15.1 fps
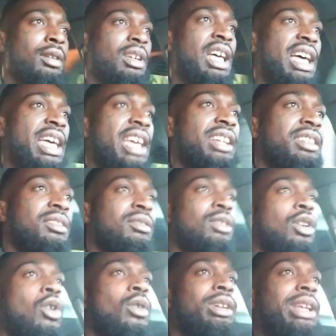I had to
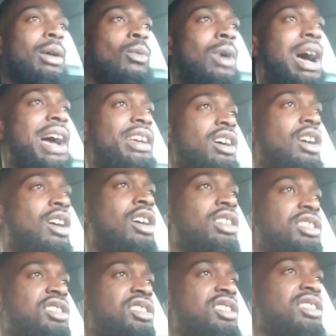go in that wire
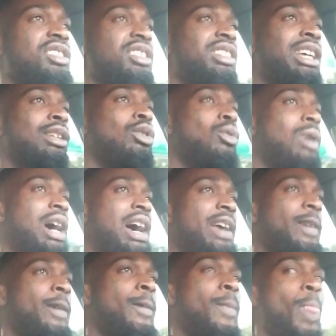harness, yellow
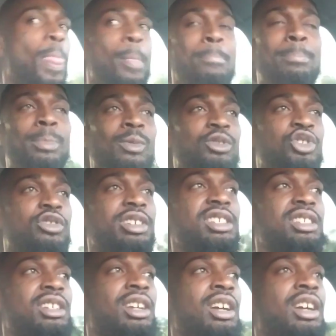wire, trace
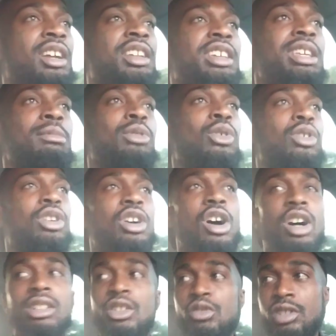and keep doing
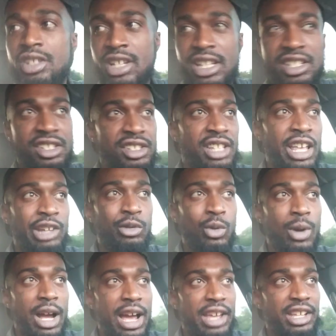continuity tests down the
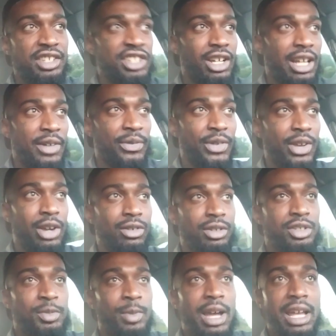wire until I found
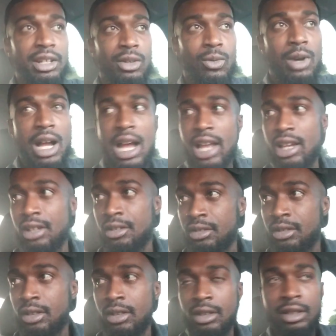a spot in the wire.
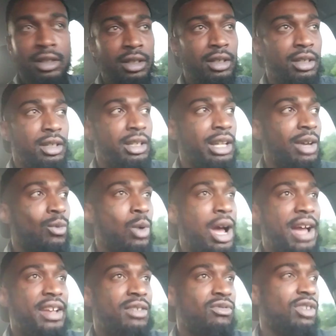And that
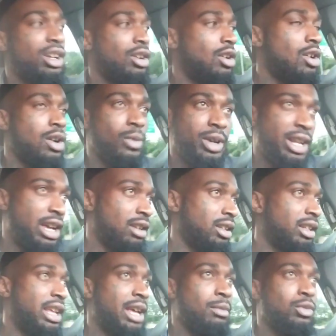wire run all the way down
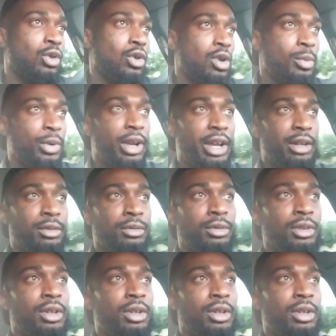the damn door panel,